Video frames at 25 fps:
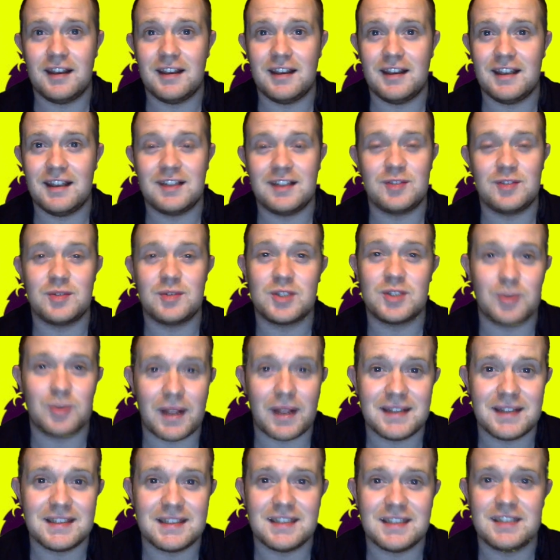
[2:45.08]
into his
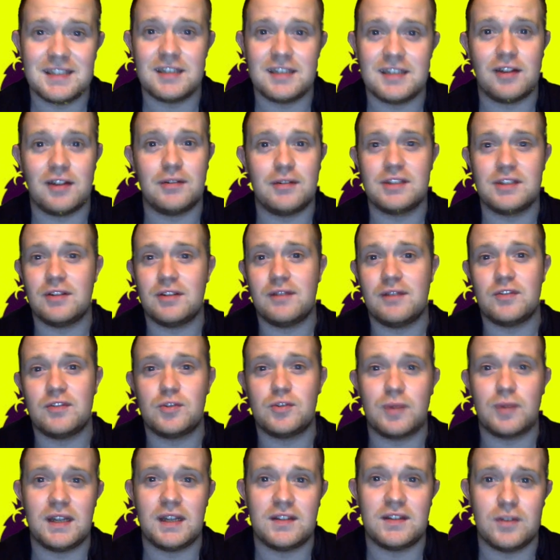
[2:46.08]
20s. He's not even
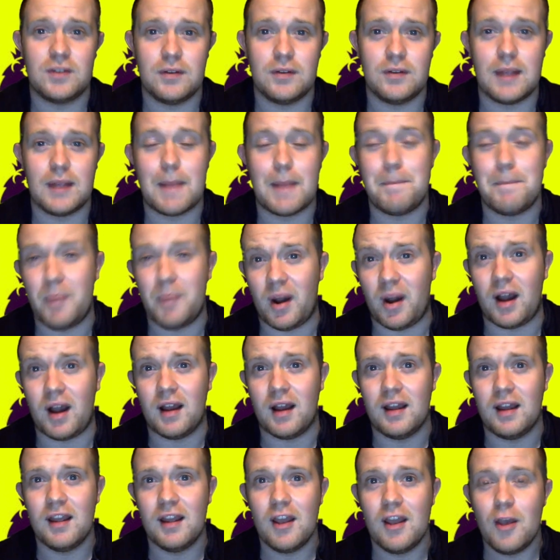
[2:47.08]
22 yet. But
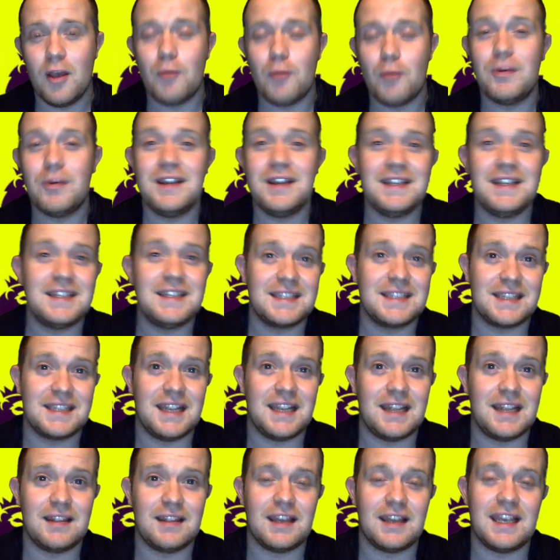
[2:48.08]
when you
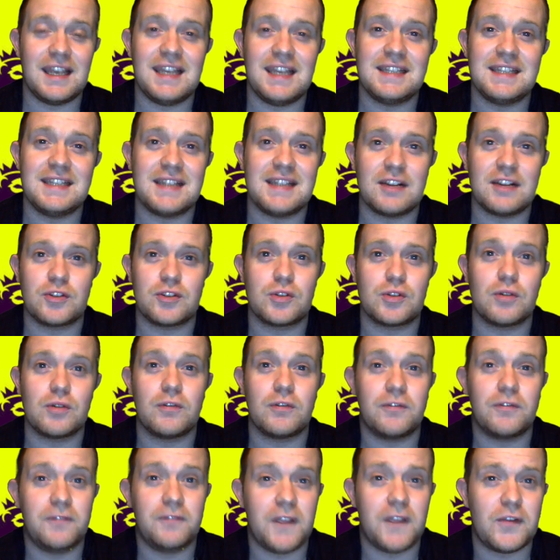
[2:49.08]
see that he's now scored
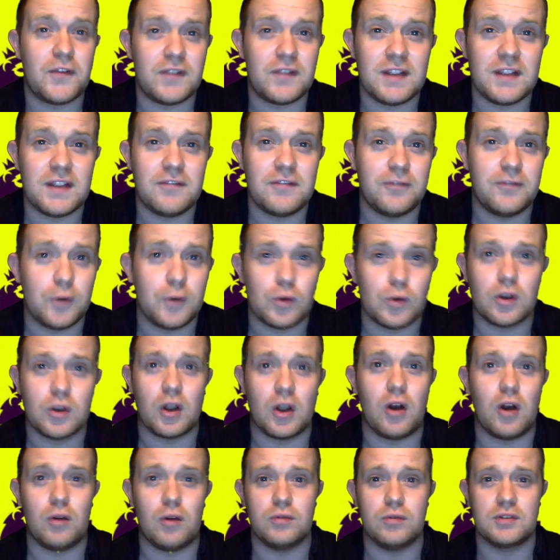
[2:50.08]
54
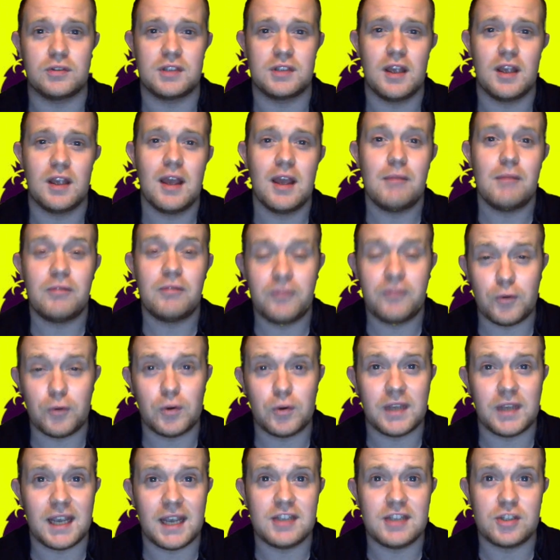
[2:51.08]
goals before
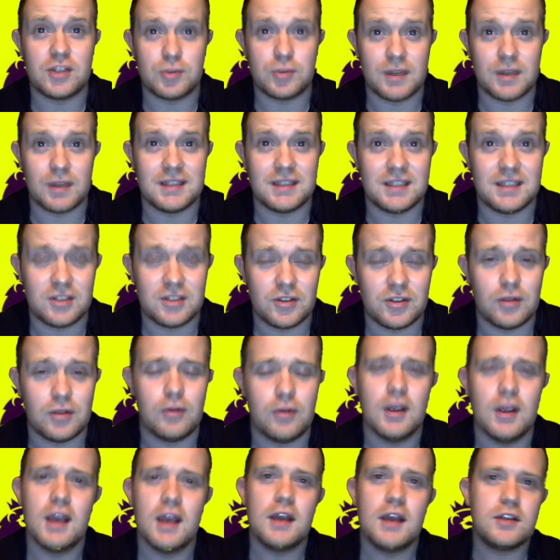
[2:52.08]
the age of 22,
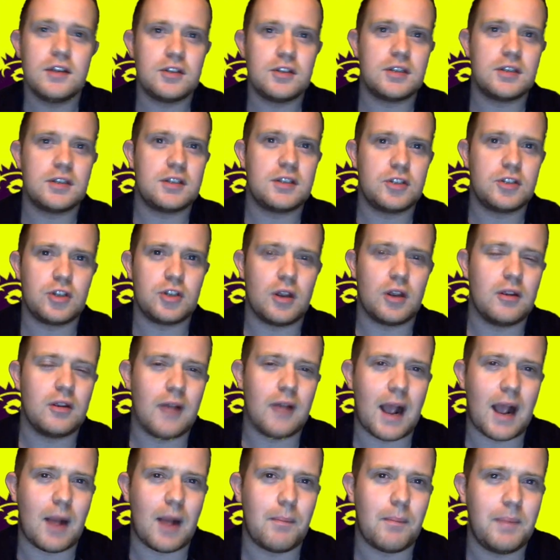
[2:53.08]
just to show you
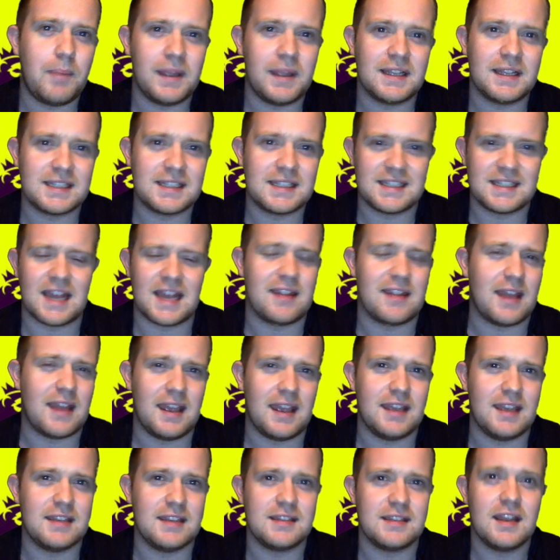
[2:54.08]
how big a stat
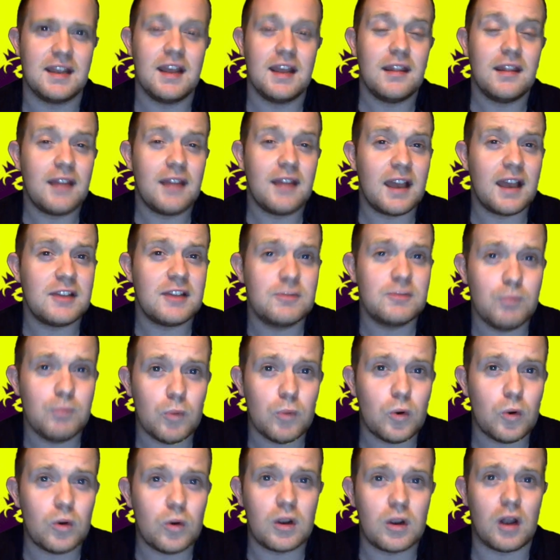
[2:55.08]
that is
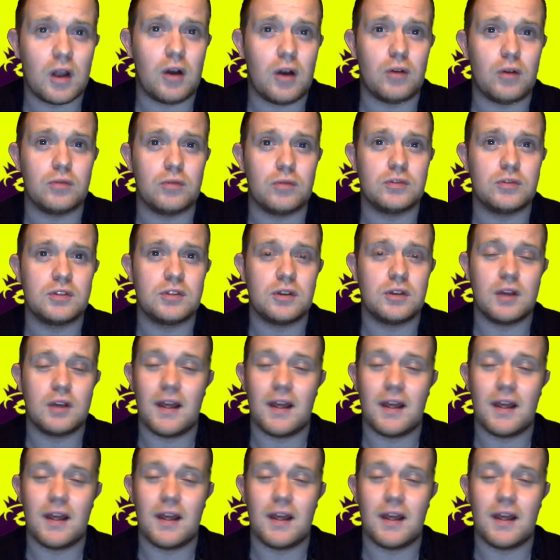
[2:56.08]
more goals